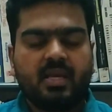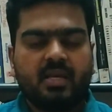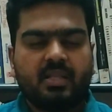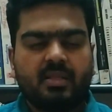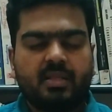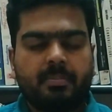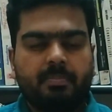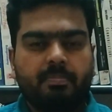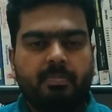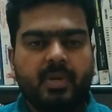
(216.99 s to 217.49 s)

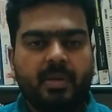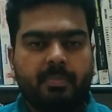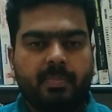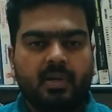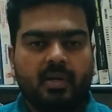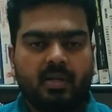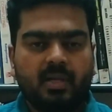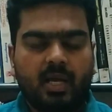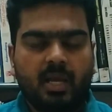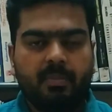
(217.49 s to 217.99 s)
the
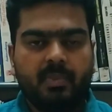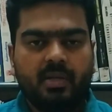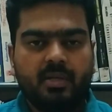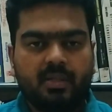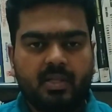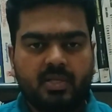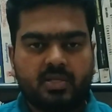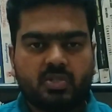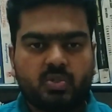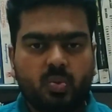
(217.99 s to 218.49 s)
people,
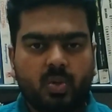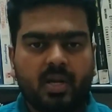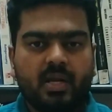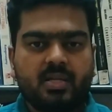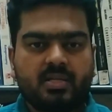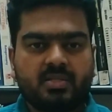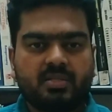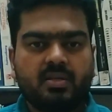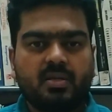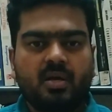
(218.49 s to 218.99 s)
the
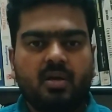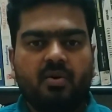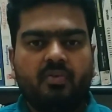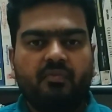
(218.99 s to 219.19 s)
students